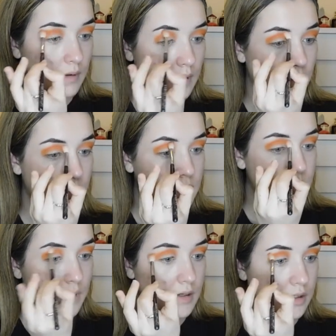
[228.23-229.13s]
I'm just
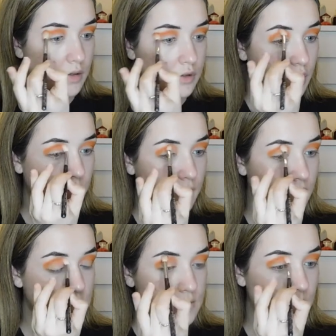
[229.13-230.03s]
blending on top of it
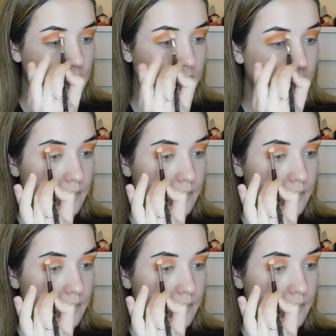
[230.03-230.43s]
as well,